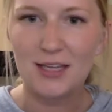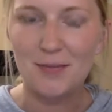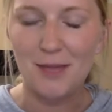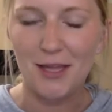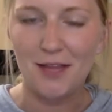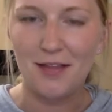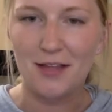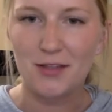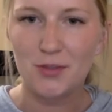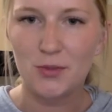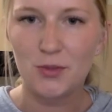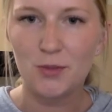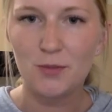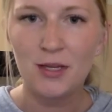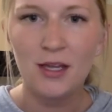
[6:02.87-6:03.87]
in my
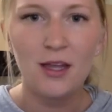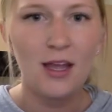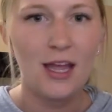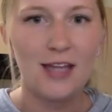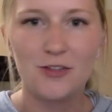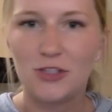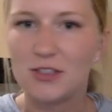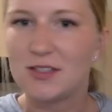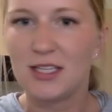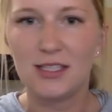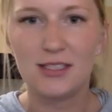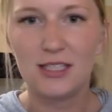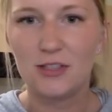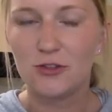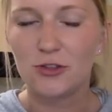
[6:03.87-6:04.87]
classroom and just
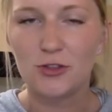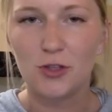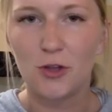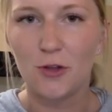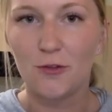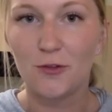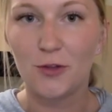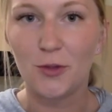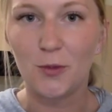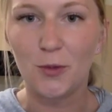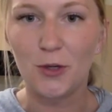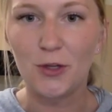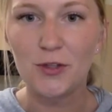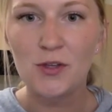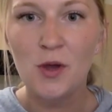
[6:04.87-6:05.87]
like teachers all over the
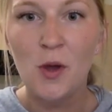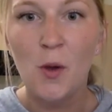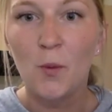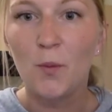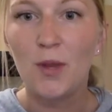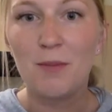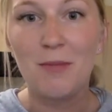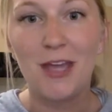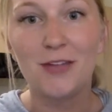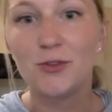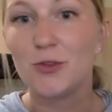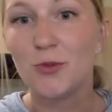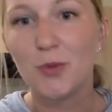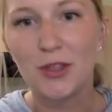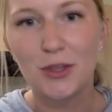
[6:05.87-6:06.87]
world, we make
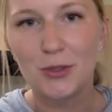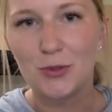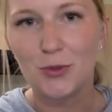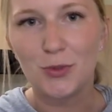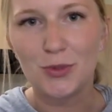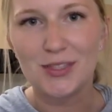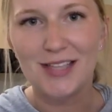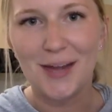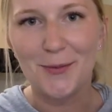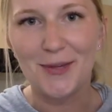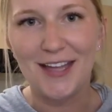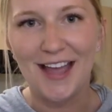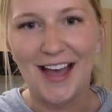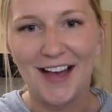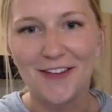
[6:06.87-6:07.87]
do with the tools that
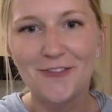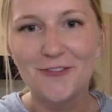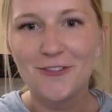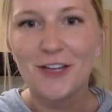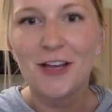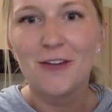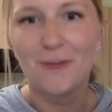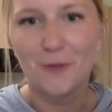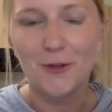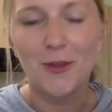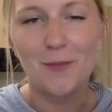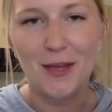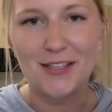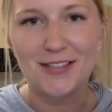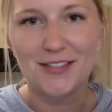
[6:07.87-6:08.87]
we have for the
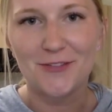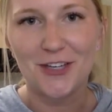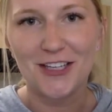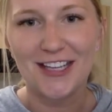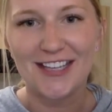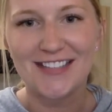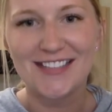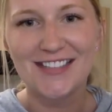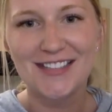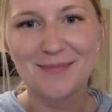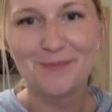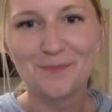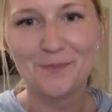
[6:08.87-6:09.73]
best of our kids.